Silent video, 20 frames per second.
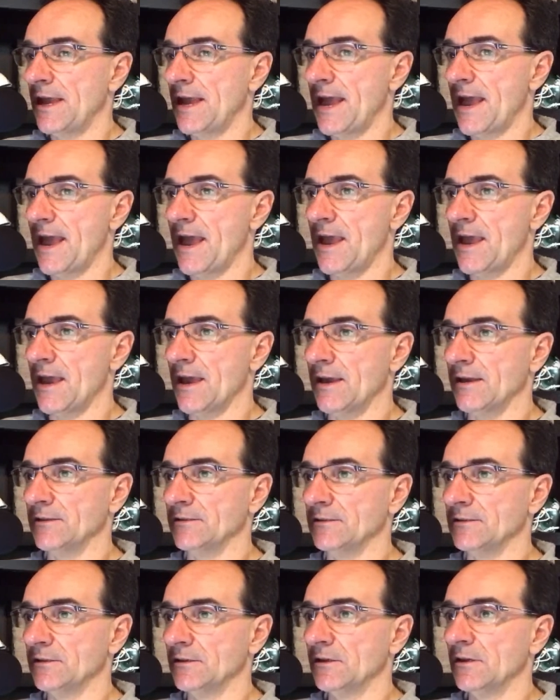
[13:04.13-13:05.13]

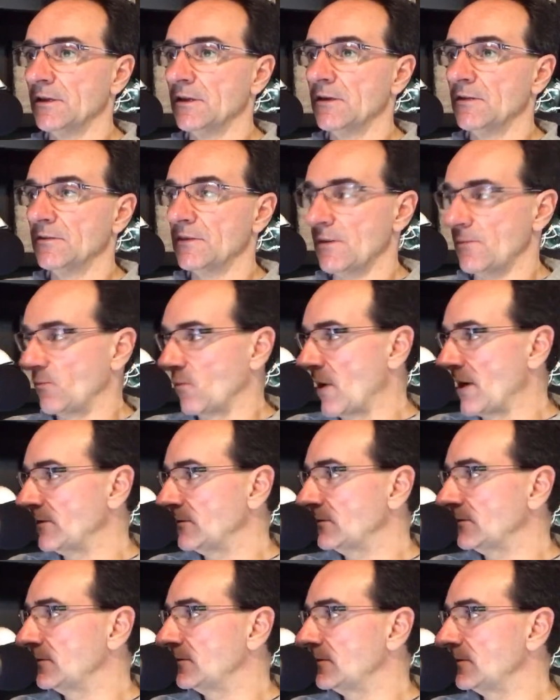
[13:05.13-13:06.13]
And they went.
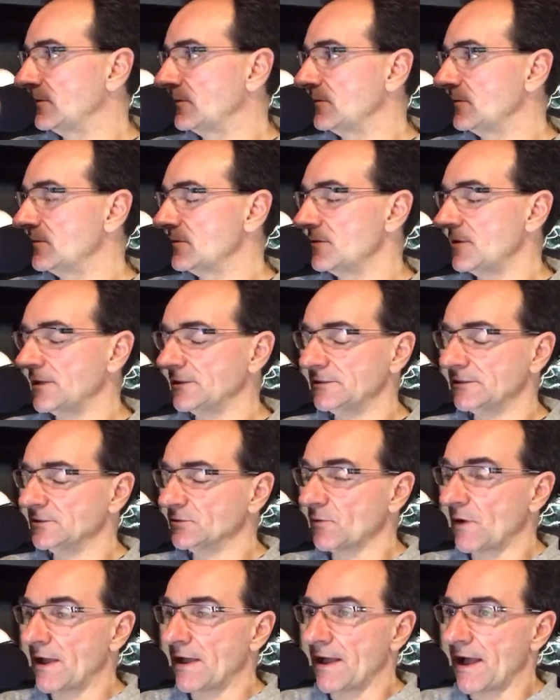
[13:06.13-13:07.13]
This is
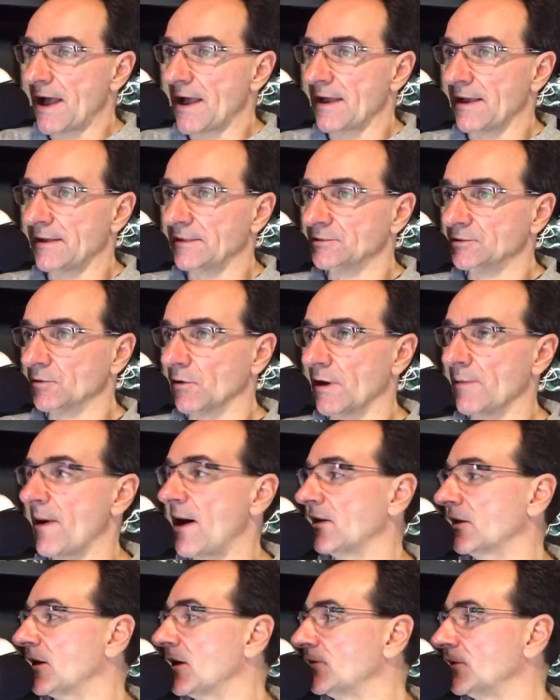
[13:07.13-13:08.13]
what I enjoy
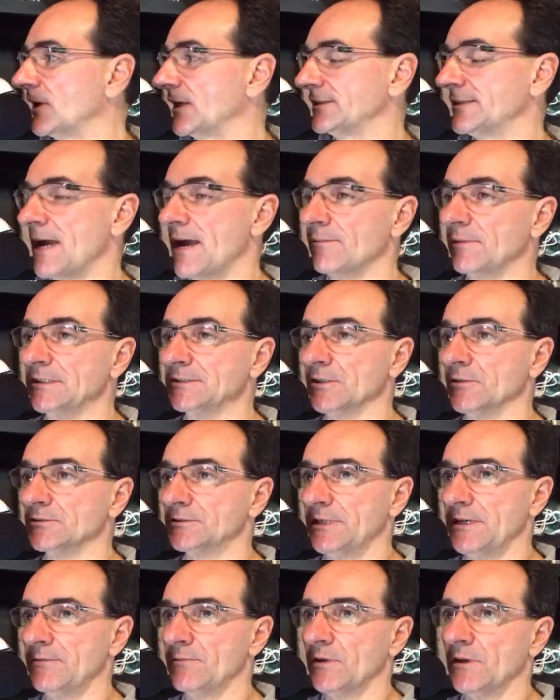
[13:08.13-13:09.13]
about covering a Tom Izzo
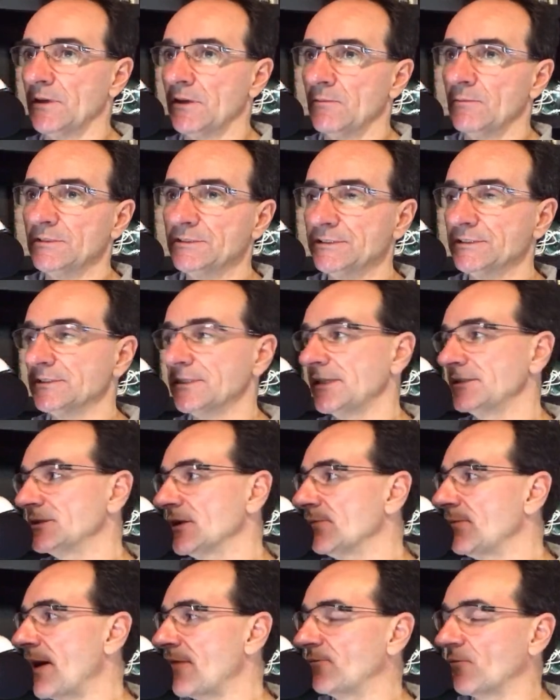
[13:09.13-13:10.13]
team. Michigan State's up
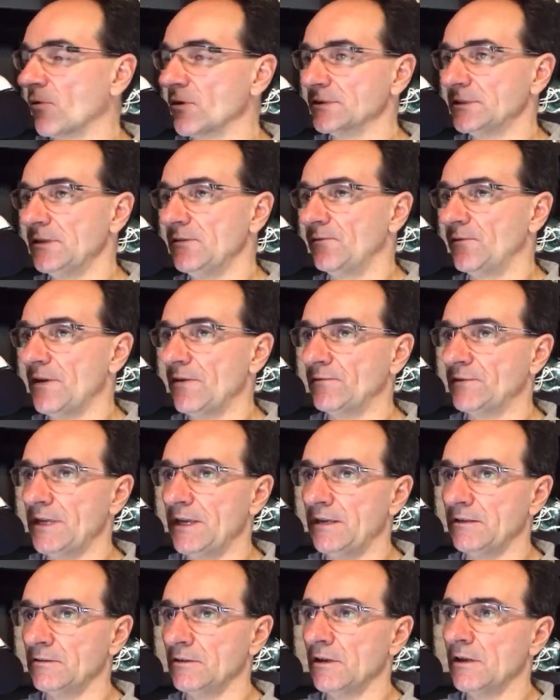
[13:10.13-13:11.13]
by
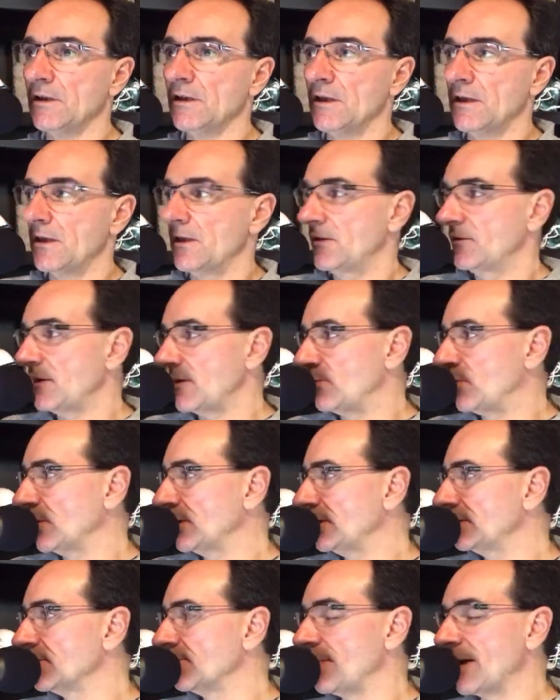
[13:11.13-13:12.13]
14-15. They put
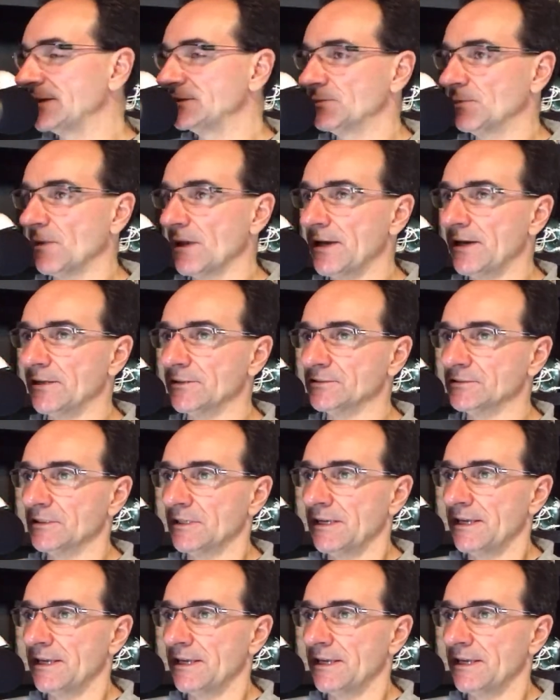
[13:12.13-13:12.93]
in the bench players.